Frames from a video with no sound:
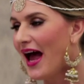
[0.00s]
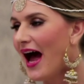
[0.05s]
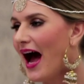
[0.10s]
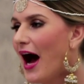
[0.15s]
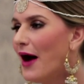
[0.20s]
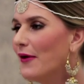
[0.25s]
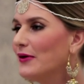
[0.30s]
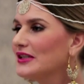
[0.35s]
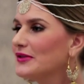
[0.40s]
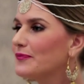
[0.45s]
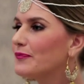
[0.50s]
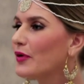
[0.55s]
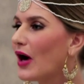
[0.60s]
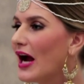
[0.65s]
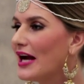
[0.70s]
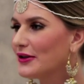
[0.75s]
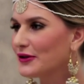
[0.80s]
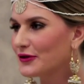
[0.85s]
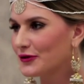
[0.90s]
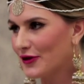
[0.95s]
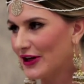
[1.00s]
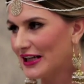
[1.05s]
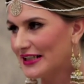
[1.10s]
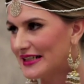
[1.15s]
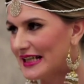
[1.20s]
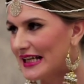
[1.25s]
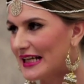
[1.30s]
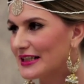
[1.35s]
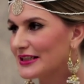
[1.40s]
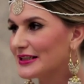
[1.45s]
how is bridal
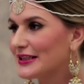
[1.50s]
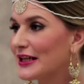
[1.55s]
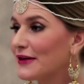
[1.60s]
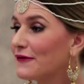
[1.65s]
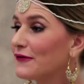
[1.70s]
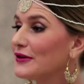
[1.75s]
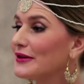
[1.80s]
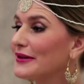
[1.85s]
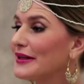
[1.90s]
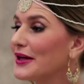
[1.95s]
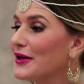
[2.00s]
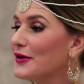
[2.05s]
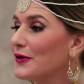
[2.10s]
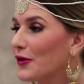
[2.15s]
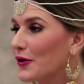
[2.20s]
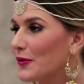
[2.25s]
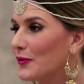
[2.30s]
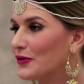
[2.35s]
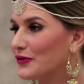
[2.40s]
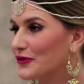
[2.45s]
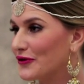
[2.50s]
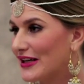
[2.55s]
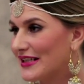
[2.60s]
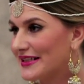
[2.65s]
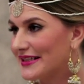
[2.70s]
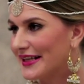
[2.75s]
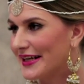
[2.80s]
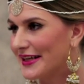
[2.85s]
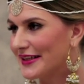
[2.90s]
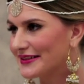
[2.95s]
dressing different than normal
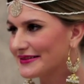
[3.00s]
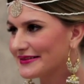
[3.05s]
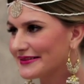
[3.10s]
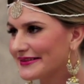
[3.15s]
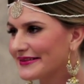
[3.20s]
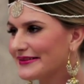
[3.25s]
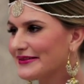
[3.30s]
dressing?